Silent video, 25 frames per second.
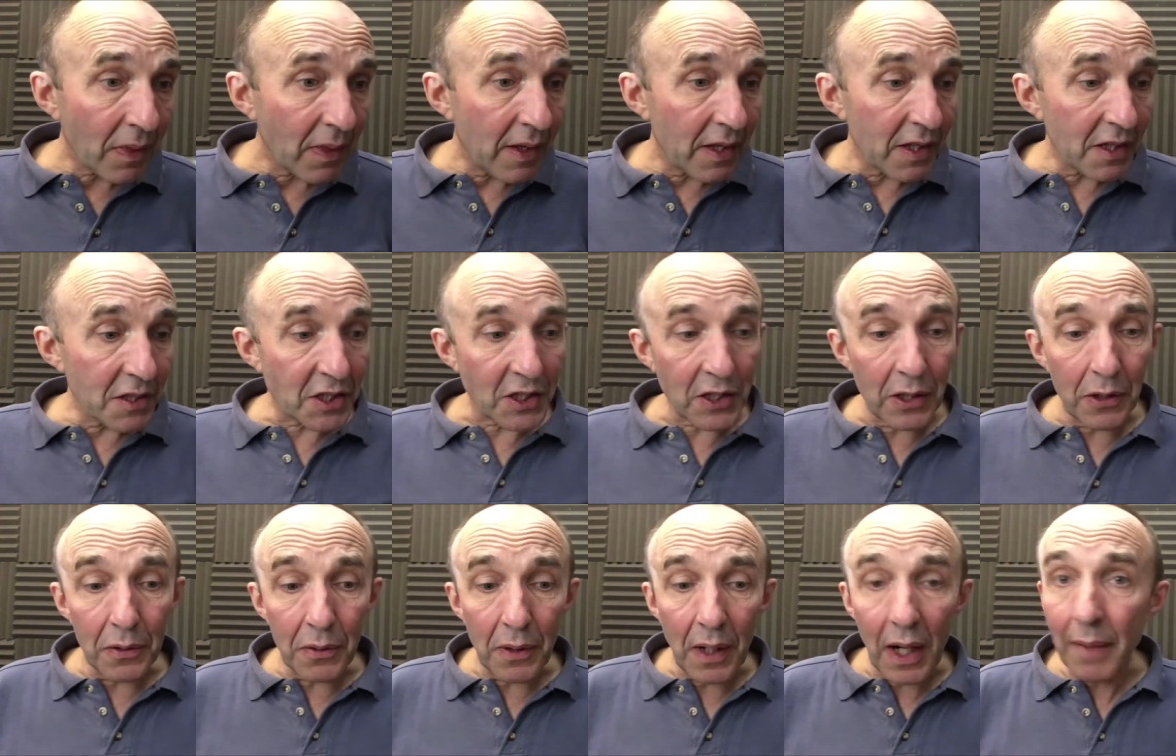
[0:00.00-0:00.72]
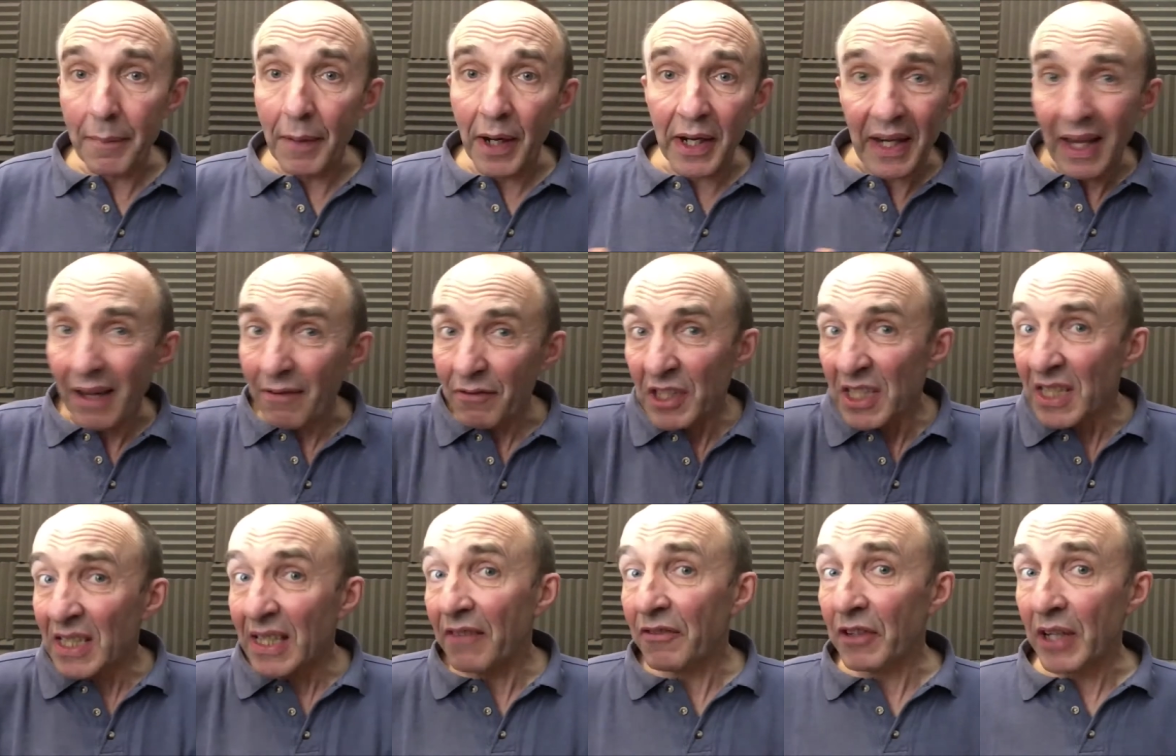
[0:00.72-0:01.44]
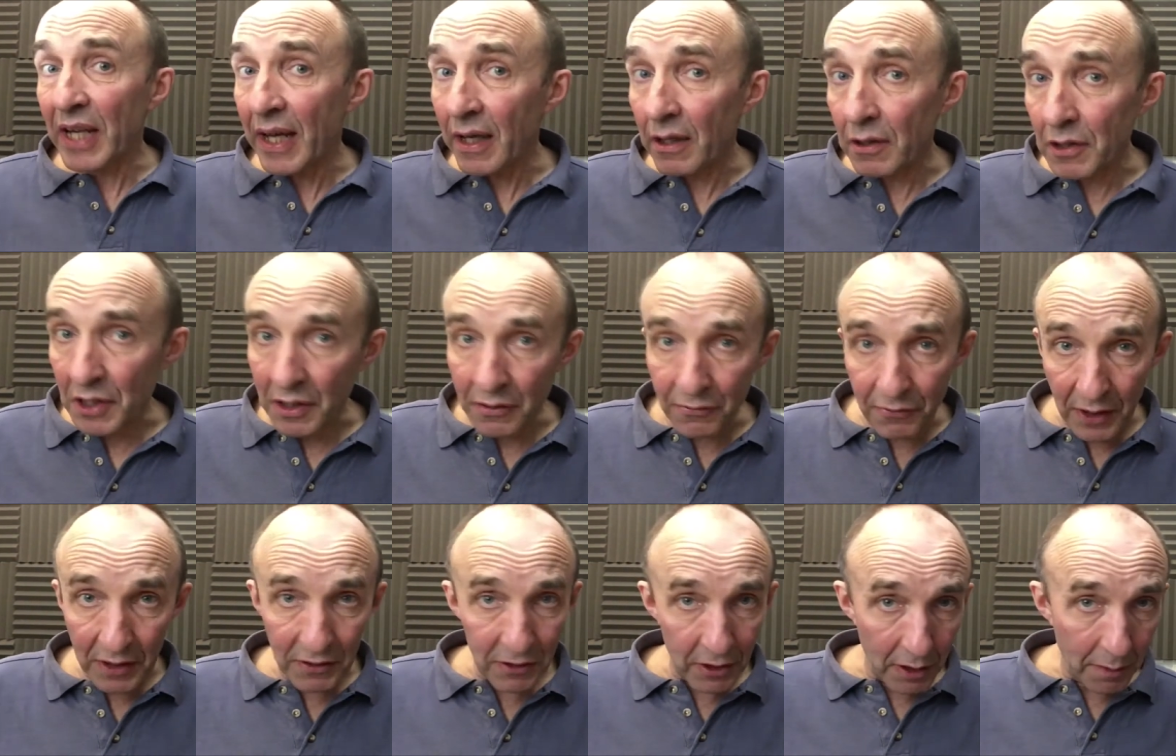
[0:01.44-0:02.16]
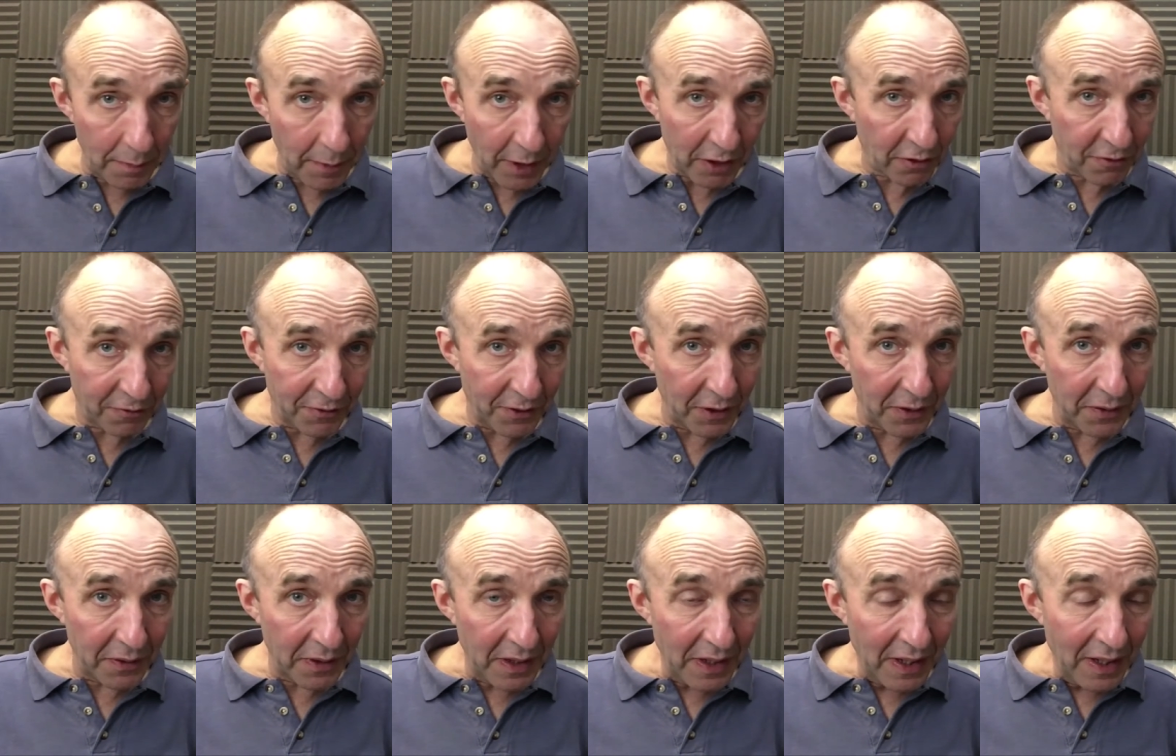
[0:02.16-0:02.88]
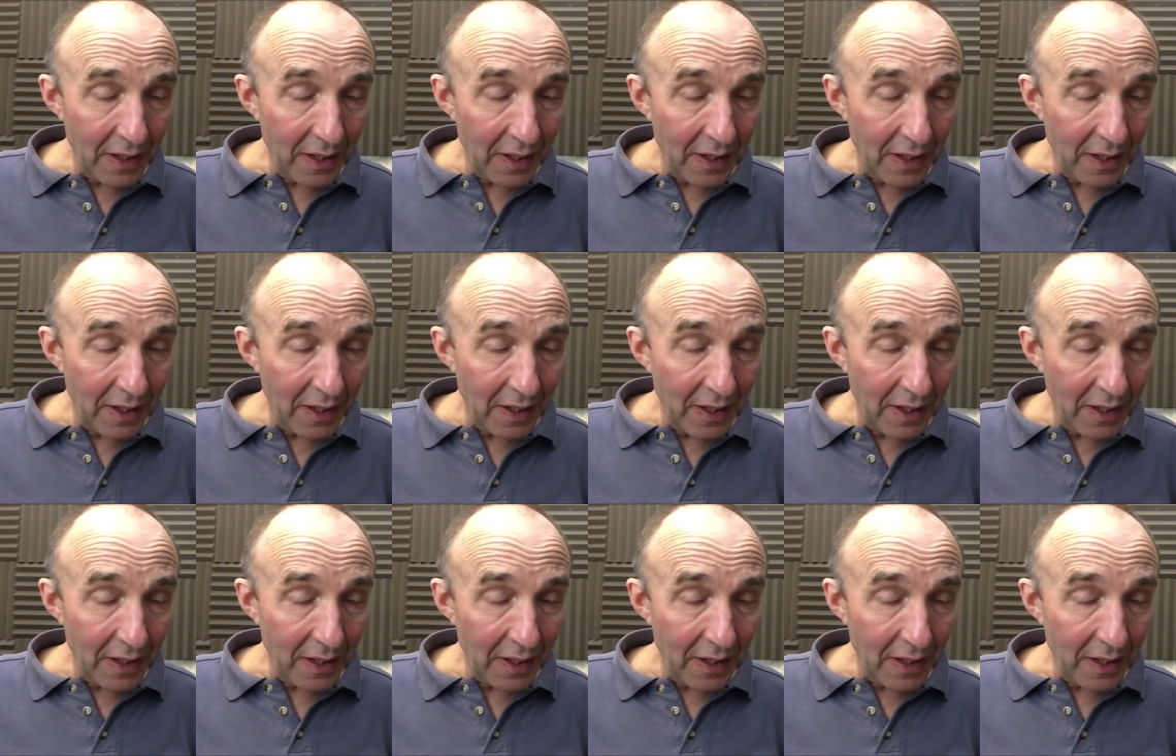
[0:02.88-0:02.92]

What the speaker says: So I might have 7 hours in front of the microphone.